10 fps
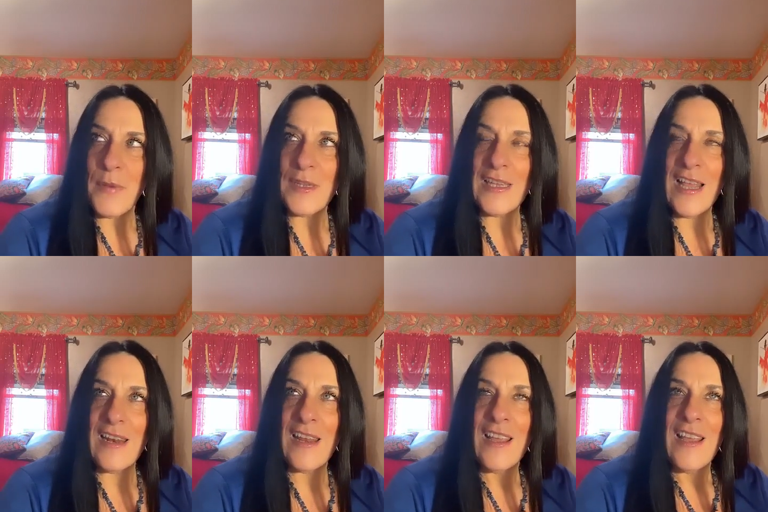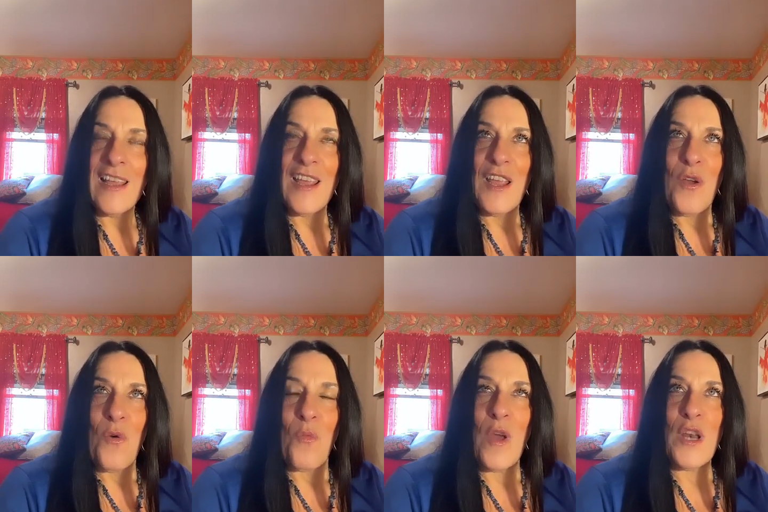But then
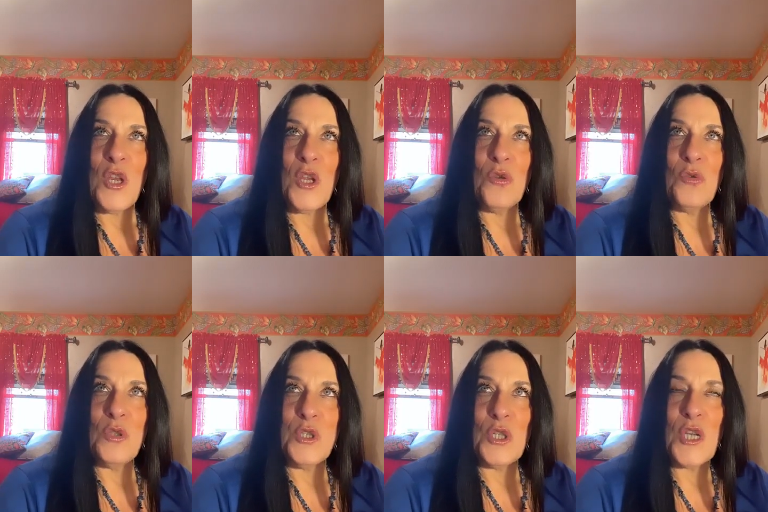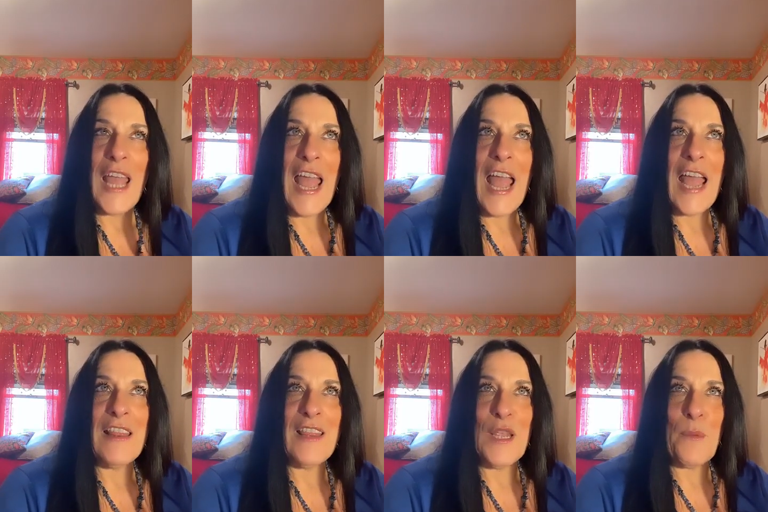when you look
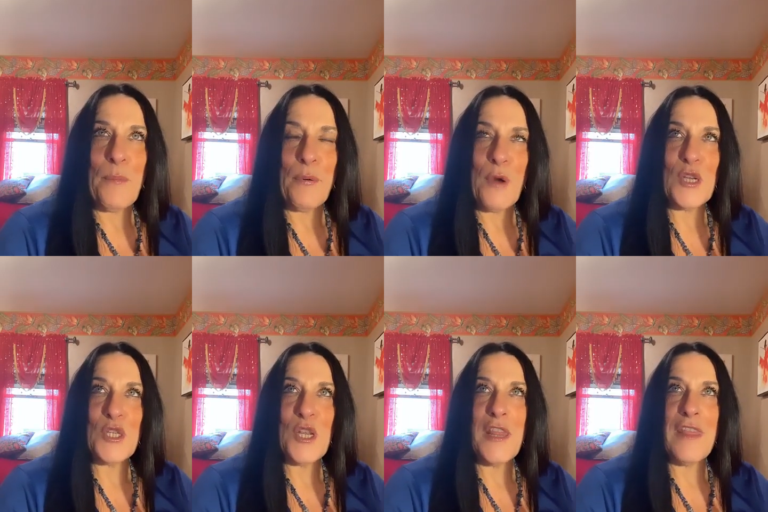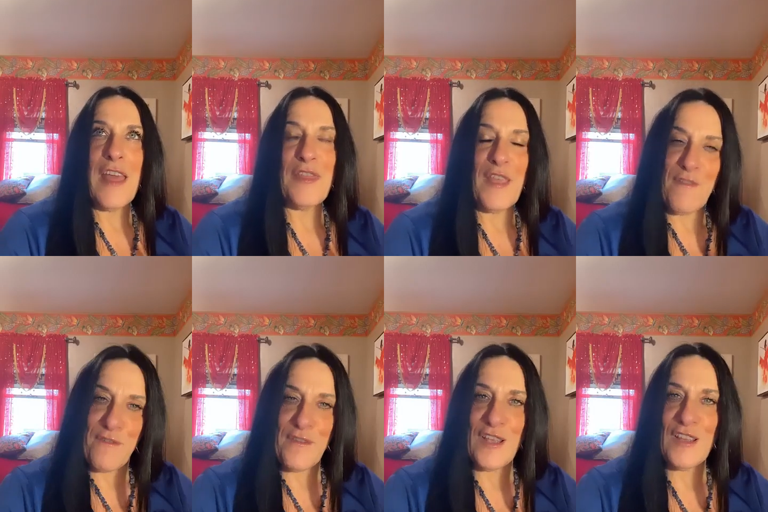at the oppression that they
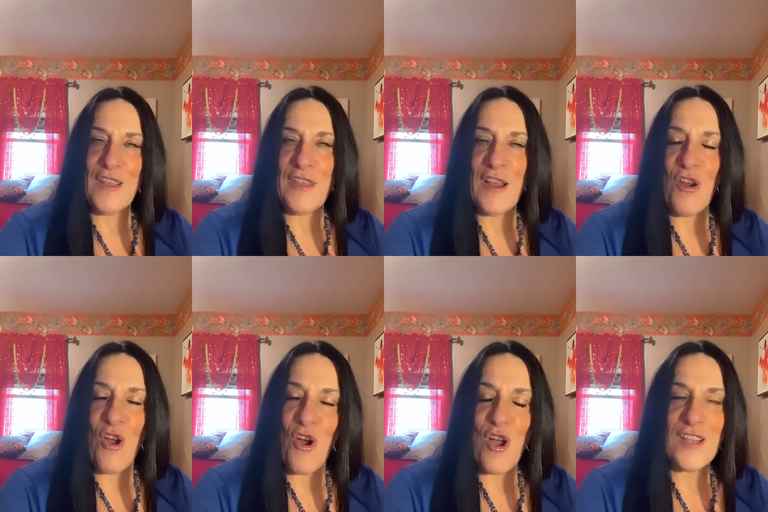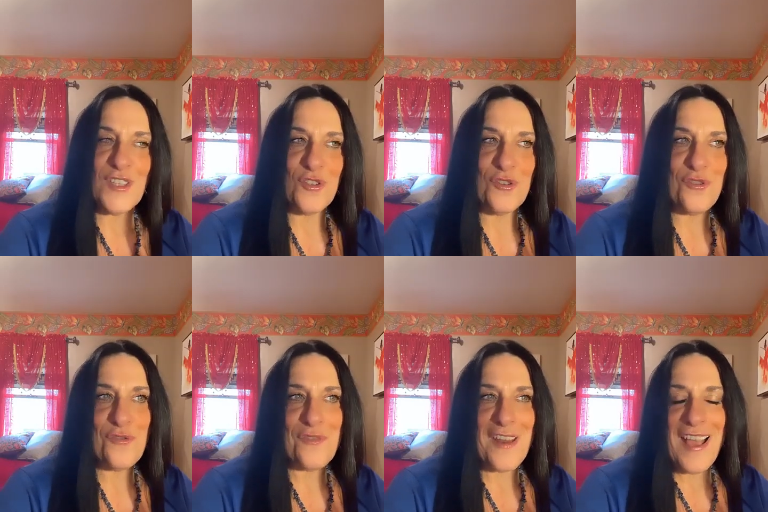feel in their hearts, do
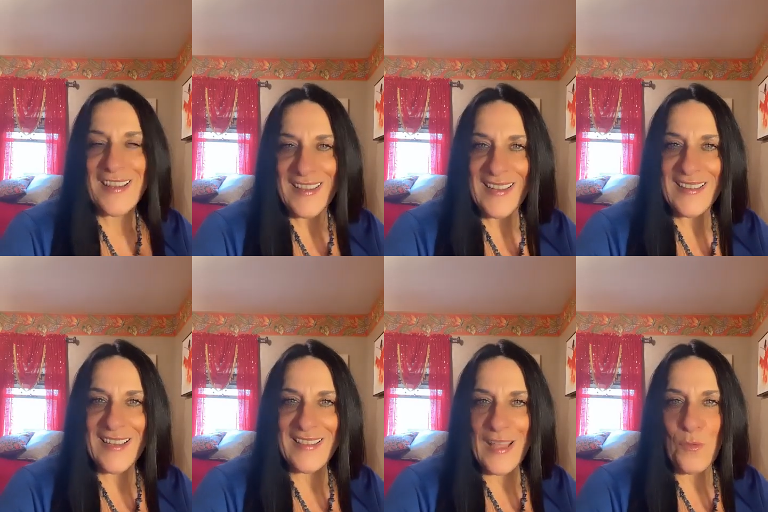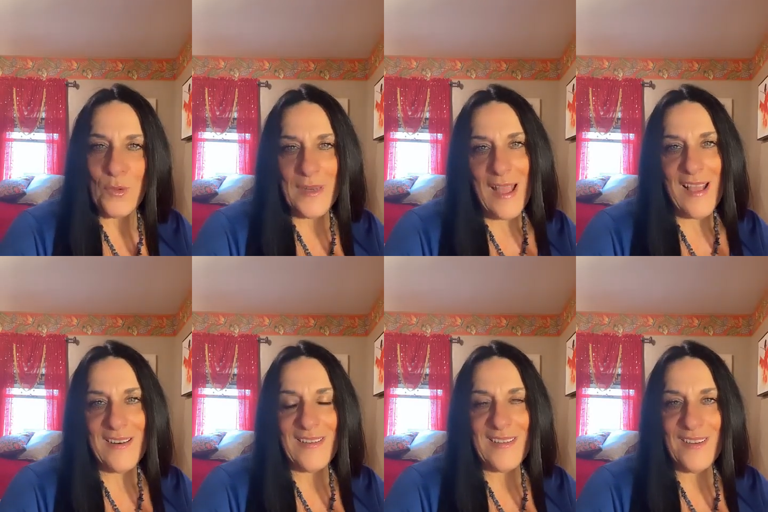you not think that they will
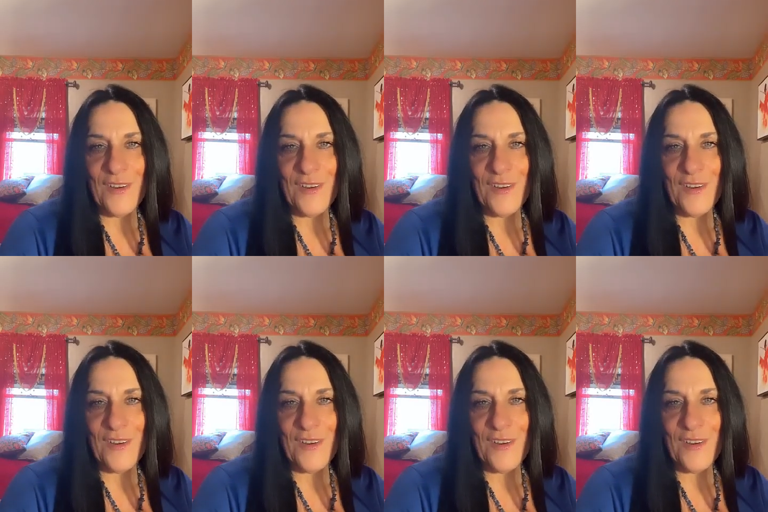not